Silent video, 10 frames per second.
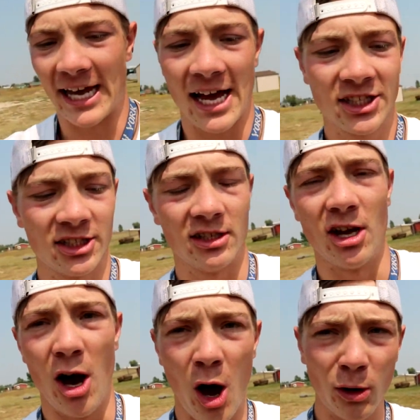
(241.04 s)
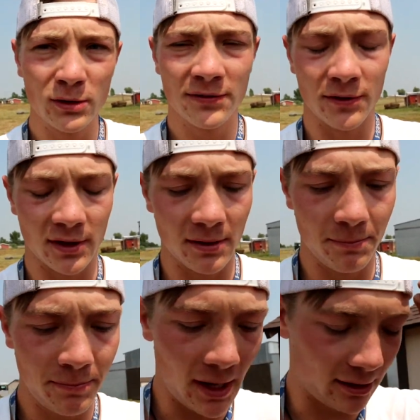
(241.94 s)
actually the hose for the,
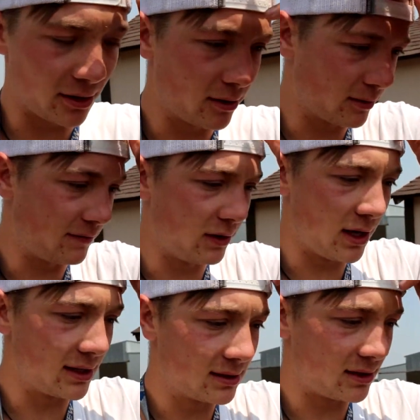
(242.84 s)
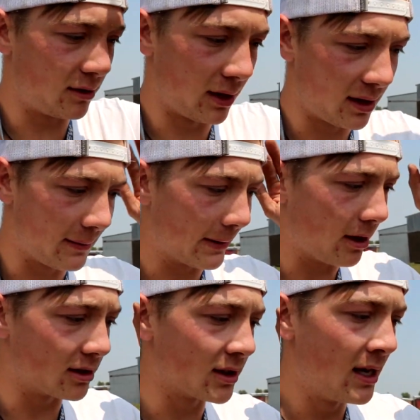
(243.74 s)
I don't know if you guys know anything about
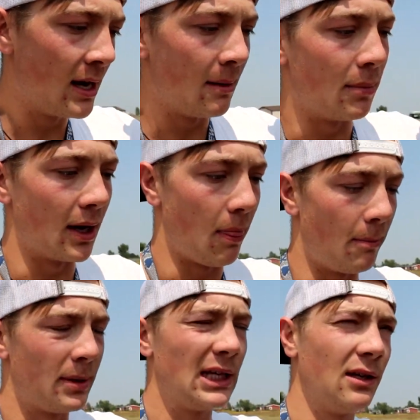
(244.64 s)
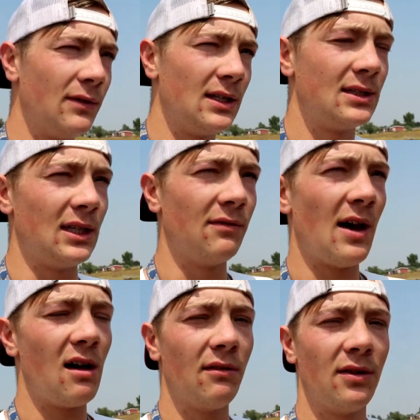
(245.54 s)
cars, but the PVC
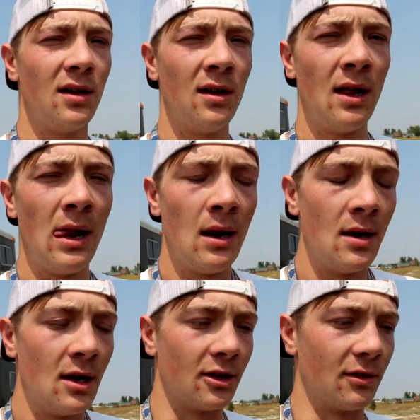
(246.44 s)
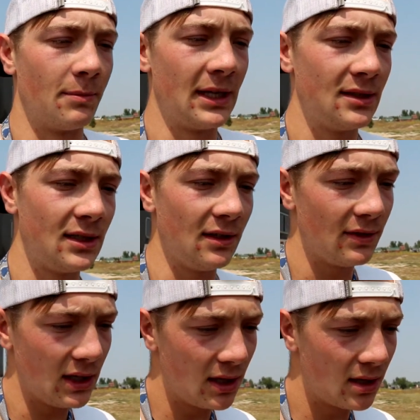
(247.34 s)
valve, or the
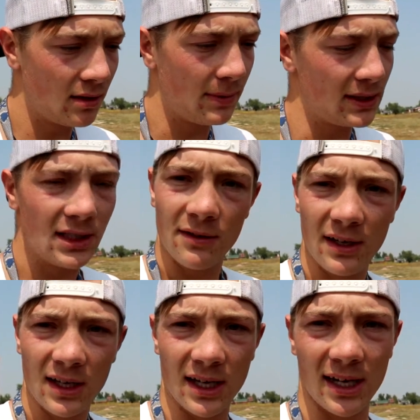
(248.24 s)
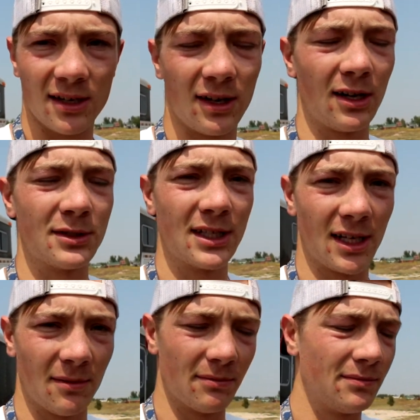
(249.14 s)
PCV? Yeah, I know, I always get
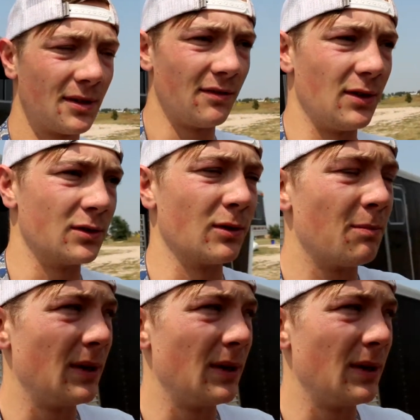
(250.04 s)
it confused with